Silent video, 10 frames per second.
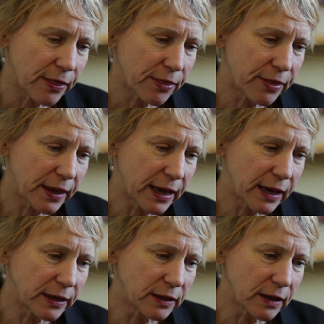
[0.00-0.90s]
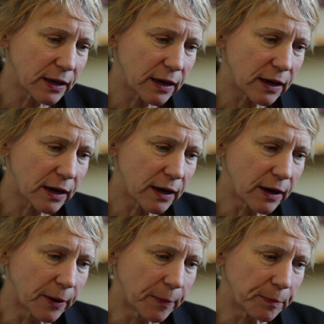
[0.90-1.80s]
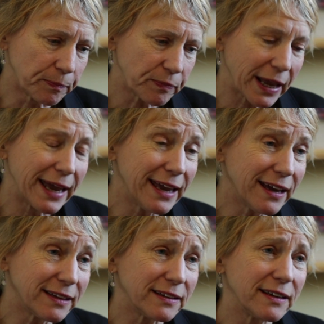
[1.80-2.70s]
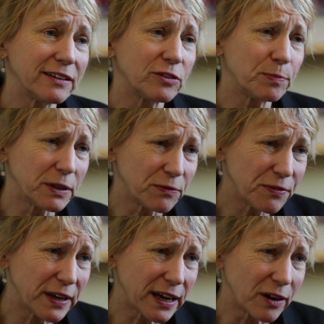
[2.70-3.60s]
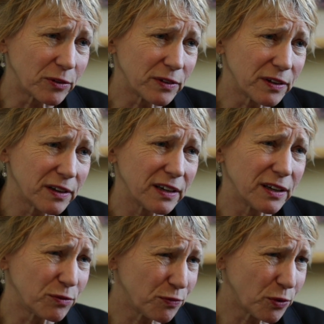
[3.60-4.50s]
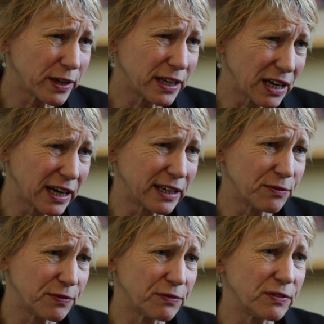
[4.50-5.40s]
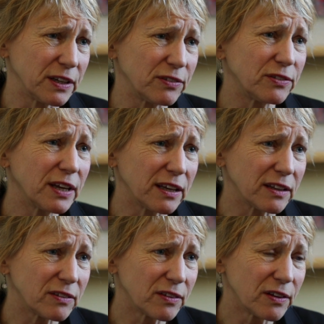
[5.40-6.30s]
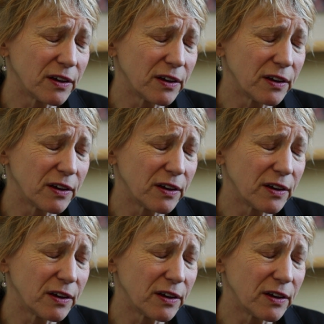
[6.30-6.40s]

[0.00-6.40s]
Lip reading: then, and it's been found in 49 of 50 states.